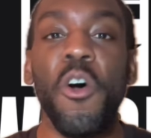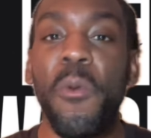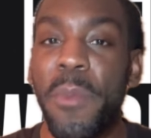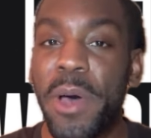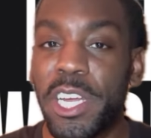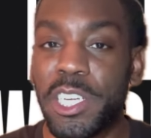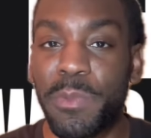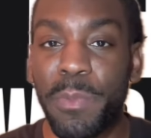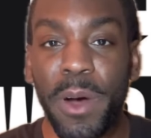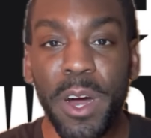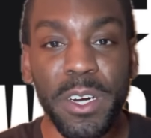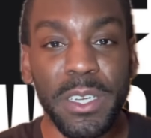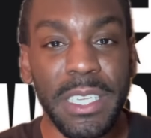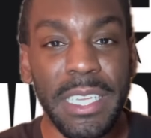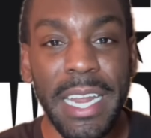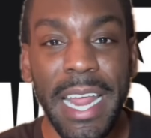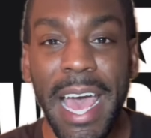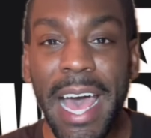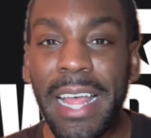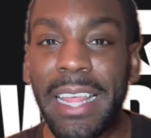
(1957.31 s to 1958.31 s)
much
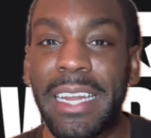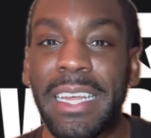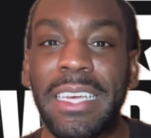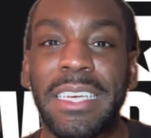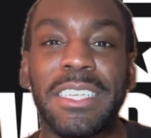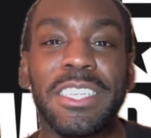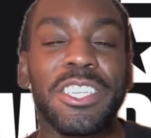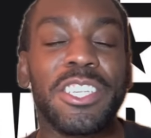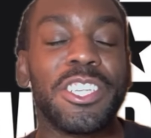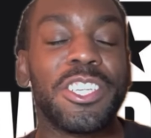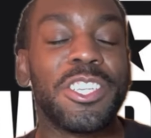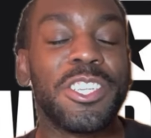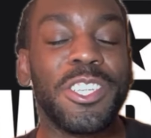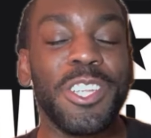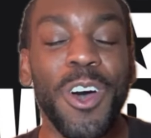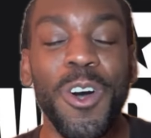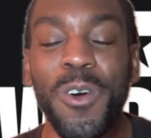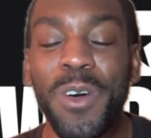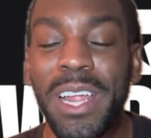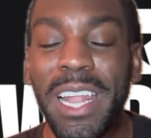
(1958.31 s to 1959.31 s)
personality,
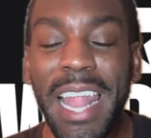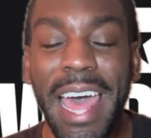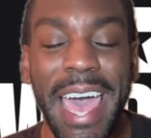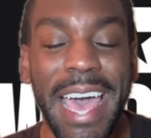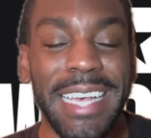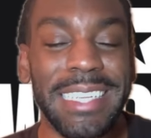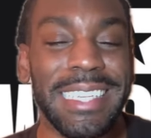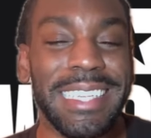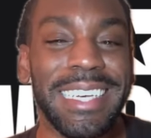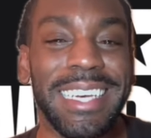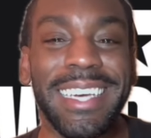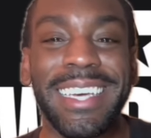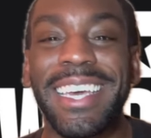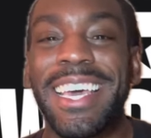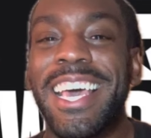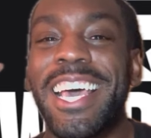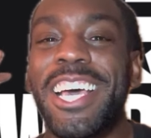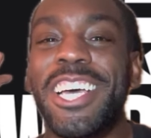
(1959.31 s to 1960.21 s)
so classy.